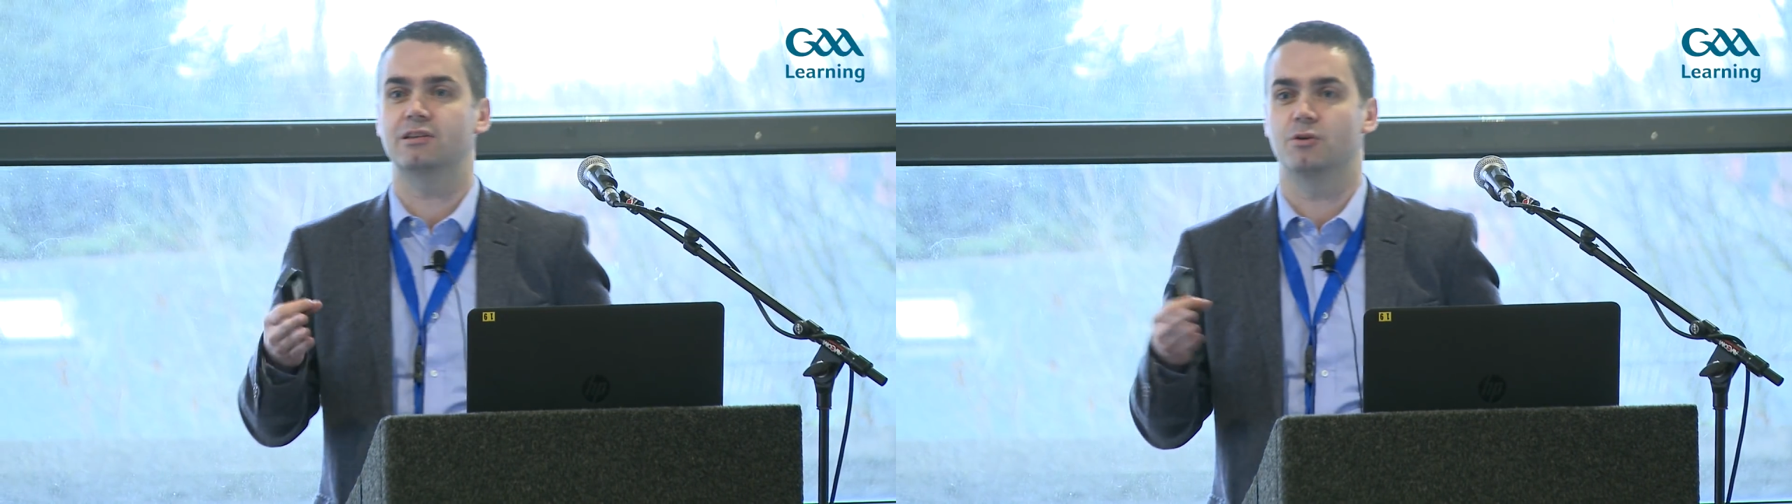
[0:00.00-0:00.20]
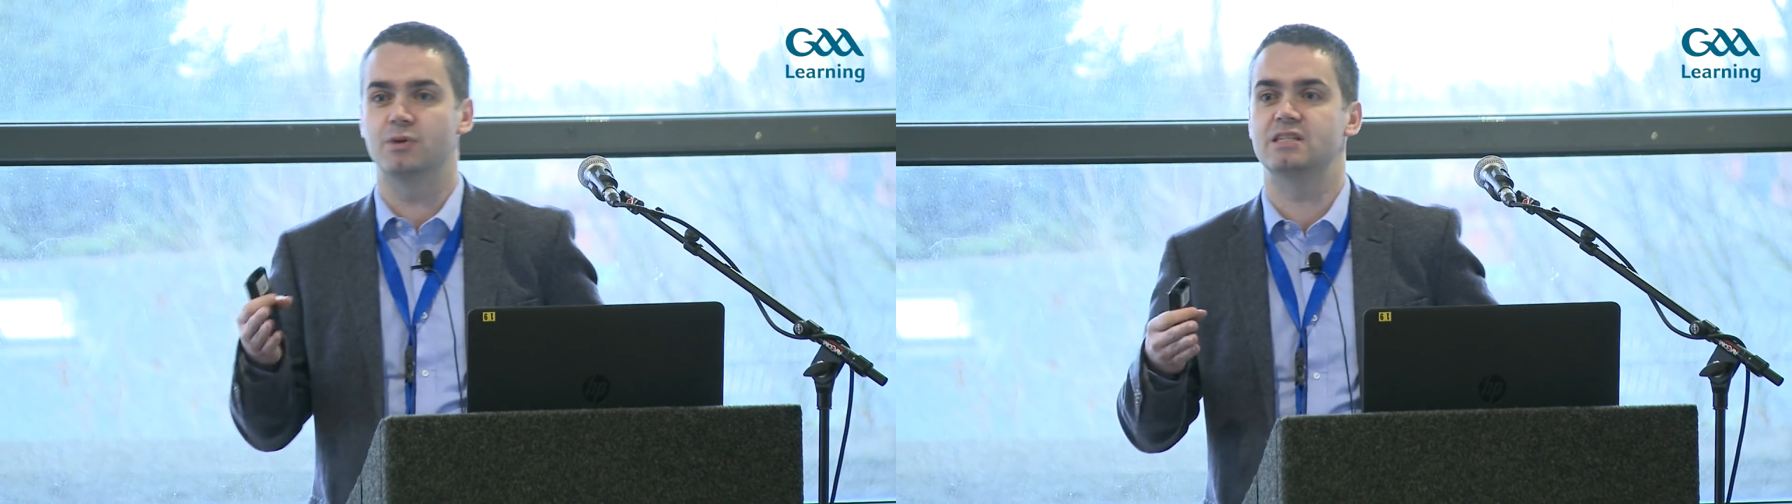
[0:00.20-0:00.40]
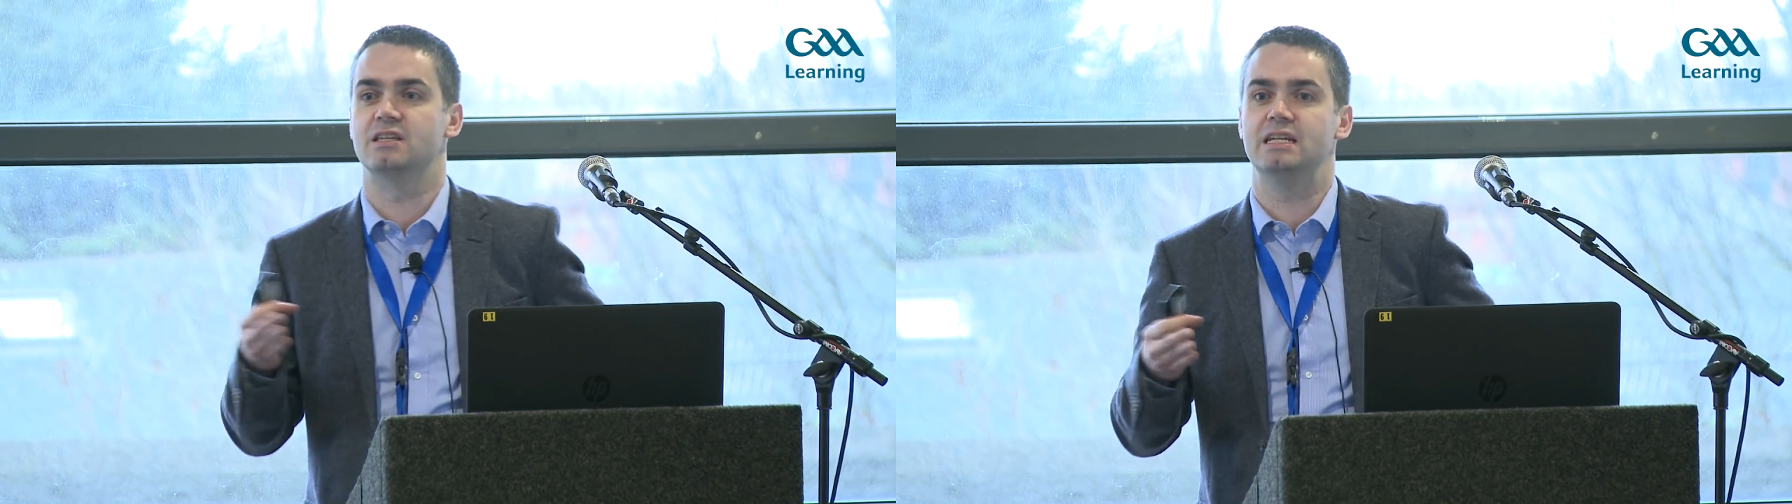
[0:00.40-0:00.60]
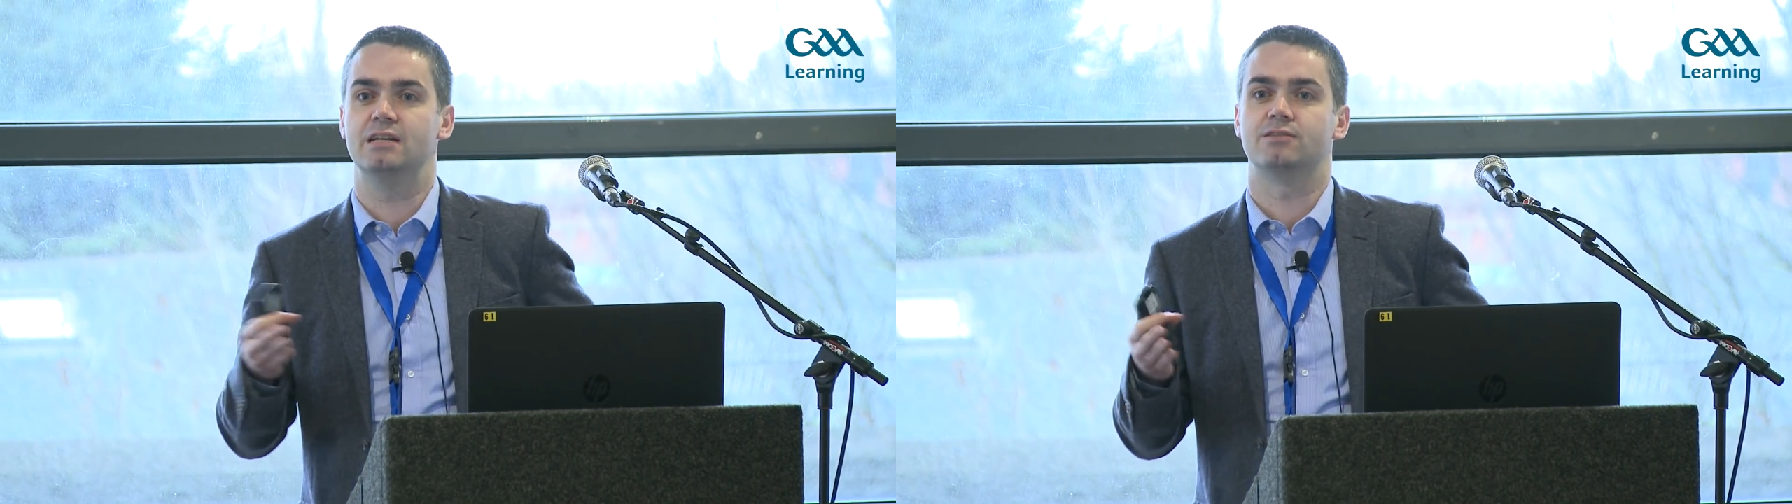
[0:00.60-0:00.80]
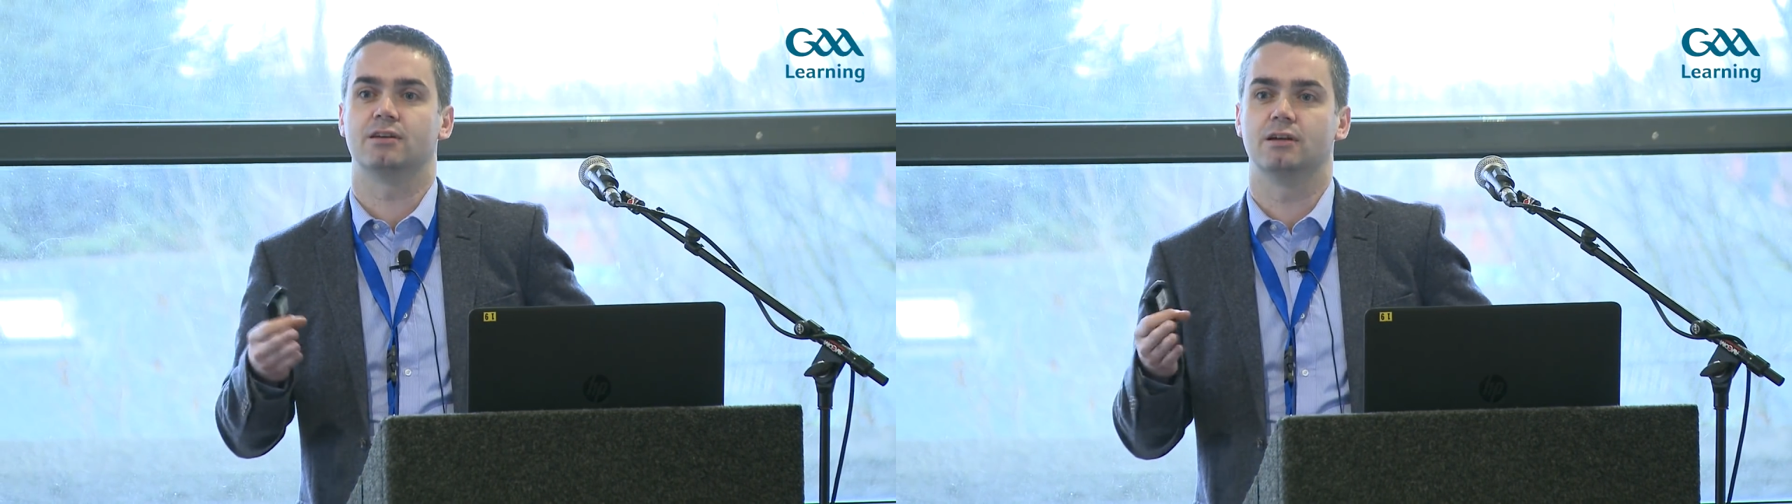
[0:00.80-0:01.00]
there is the
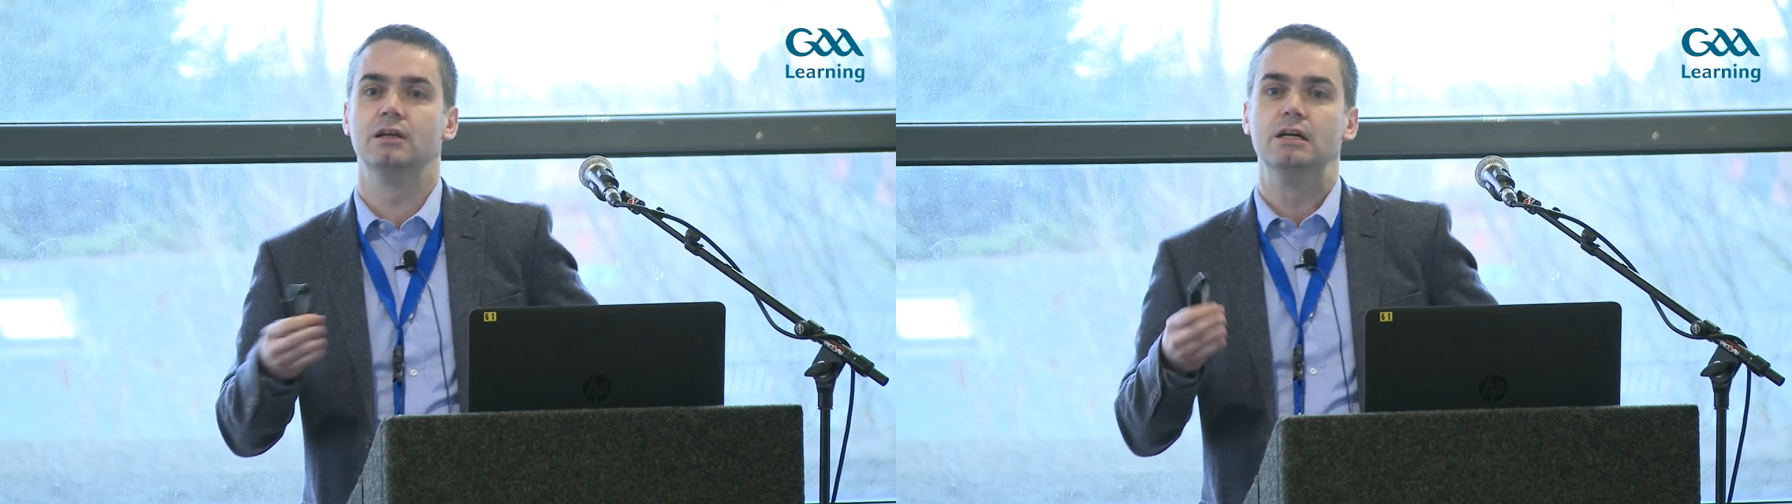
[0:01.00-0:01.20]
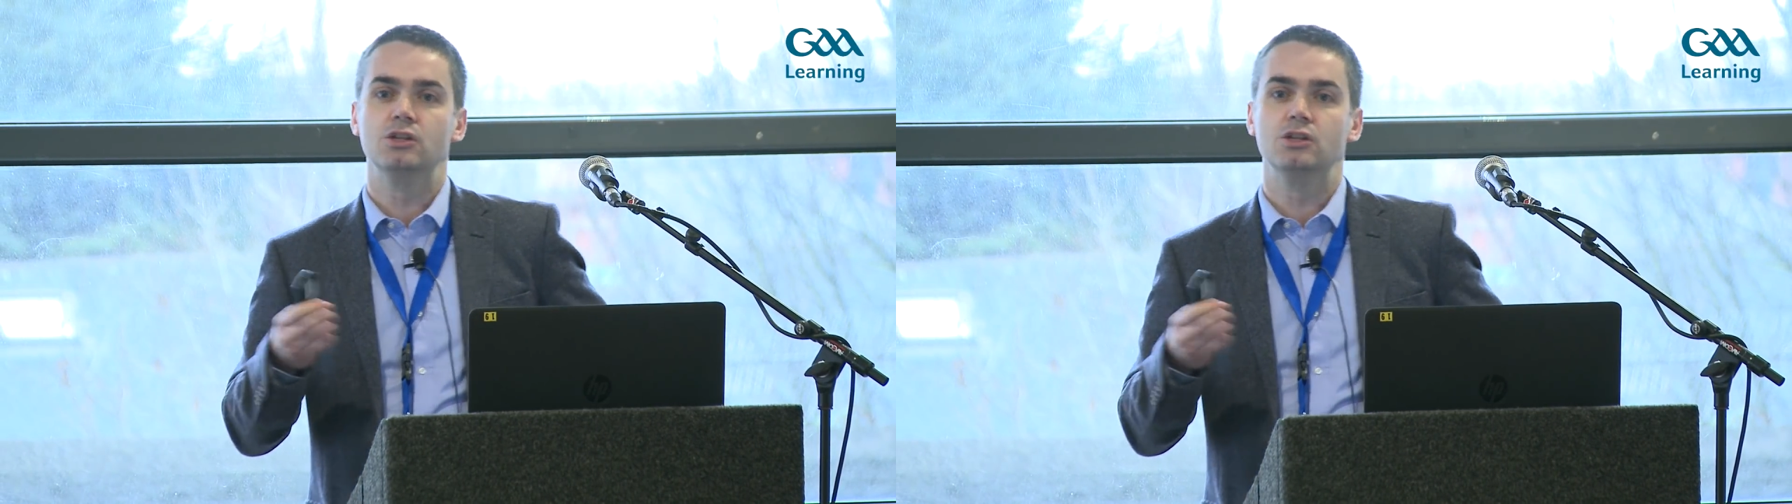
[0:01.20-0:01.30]
need to